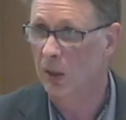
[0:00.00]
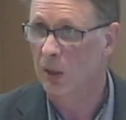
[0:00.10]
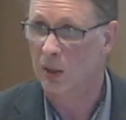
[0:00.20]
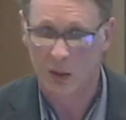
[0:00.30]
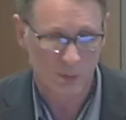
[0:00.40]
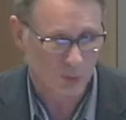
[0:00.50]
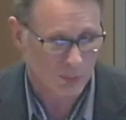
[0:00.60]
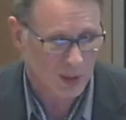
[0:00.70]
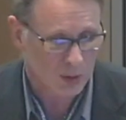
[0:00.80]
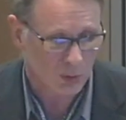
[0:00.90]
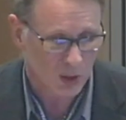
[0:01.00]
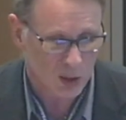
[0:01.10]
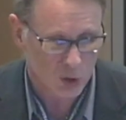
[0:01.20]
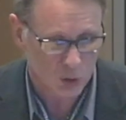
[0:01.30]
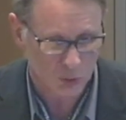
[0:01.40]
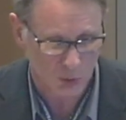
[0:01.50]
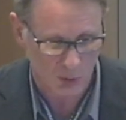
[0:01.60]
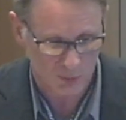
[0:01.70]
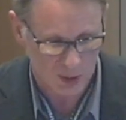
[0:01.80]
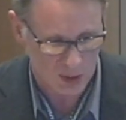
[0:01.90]
And if we make a ratio
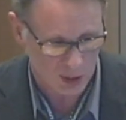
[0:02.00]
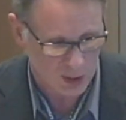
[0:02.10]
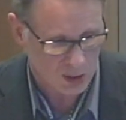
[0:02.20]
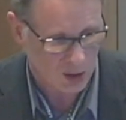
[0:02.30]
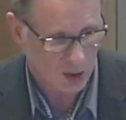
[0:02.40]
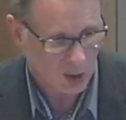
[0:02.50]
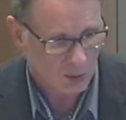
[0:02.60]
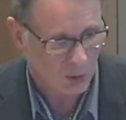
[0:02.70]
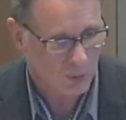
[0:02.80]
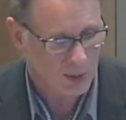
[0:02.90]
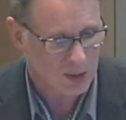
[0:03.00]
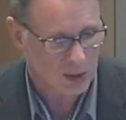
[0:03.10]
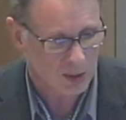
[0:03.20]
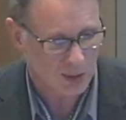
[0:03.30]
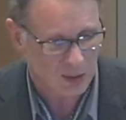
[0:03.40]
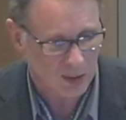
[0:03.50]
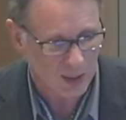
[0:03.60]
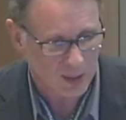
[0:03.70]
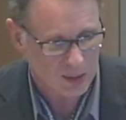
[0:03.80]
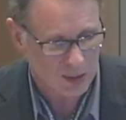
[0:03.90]
of this risk, we will see that the
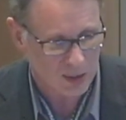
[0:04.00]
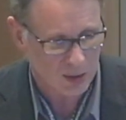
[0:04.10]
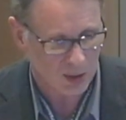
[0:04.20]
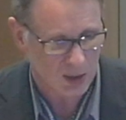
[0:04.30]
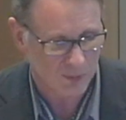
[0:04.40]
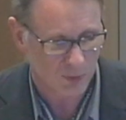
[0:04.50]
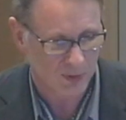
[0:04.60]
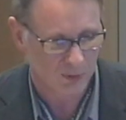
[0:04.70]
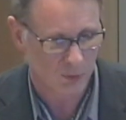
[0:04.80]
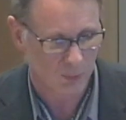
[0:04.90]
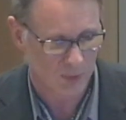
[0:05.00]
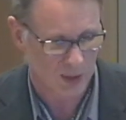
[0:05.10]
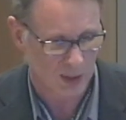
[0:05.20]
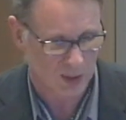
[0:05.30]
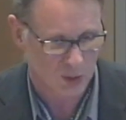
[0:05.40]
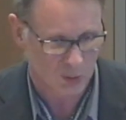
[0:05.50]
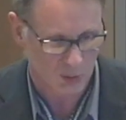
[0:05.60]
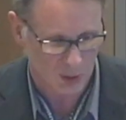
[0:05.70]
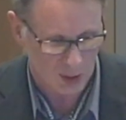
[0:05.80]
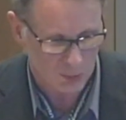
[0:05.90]
excess risk for developing cancer
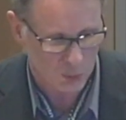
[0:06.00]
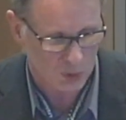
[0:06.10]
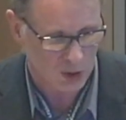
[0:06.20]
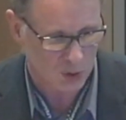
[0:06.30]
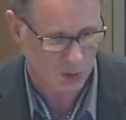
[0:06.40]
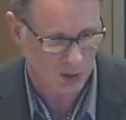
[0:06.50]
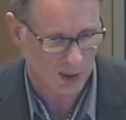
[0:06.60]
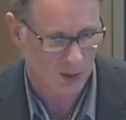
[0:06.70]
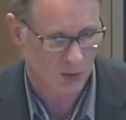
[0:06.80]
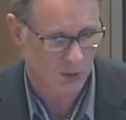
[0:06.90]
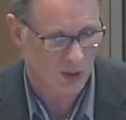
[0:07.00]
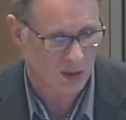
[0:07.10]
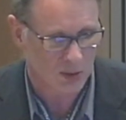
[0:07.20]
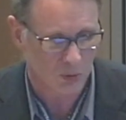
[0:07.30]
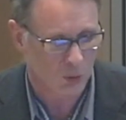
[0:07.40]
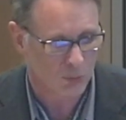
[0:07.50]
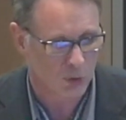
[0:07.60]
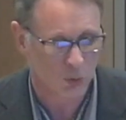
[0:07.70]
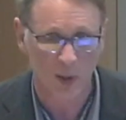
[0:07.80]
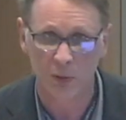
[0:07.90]
in mutation carrier is in
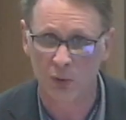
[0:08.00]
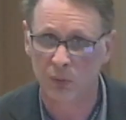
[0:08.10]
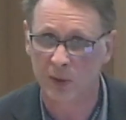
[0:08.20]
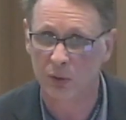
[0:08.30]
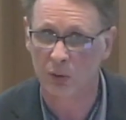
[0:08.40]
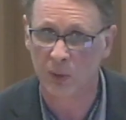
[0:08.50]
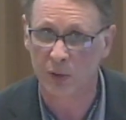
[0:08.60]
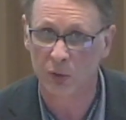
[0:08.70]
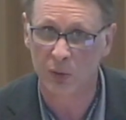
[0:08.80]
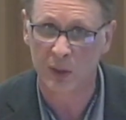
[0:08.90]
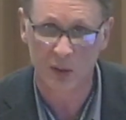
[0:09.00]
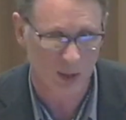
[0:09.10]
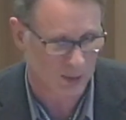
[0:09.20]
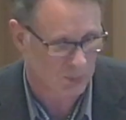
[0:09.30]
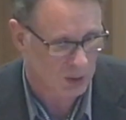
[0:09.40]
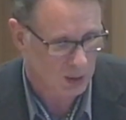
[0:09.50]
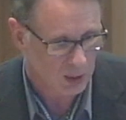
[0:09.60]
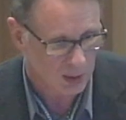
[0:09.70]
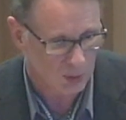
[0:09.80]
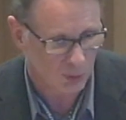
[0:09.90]
almost 100 times
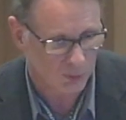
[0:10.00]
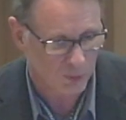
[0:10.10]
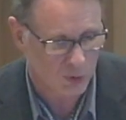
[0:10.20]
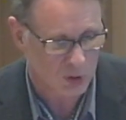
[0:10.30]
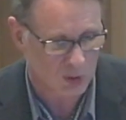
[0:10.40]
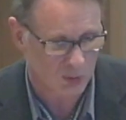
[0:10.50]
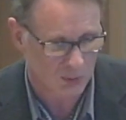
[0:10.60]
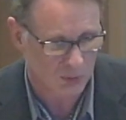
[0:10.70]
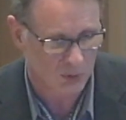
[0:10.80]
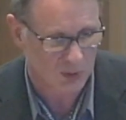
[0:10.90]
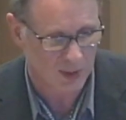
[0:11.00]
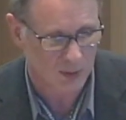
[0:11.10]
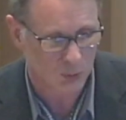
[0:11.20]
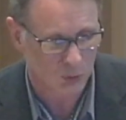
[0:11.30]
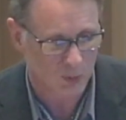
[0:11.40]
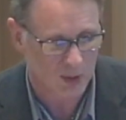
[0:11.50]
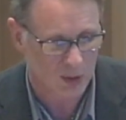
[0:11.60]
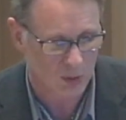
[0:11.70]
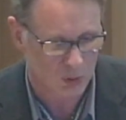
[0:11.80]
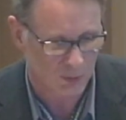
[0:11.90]
in the first 10 to 20
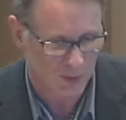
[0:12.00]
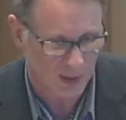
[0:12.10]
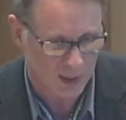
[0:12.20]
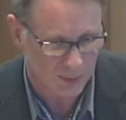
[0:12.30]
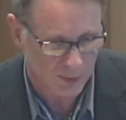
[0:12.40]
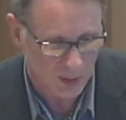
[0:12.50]
years of life,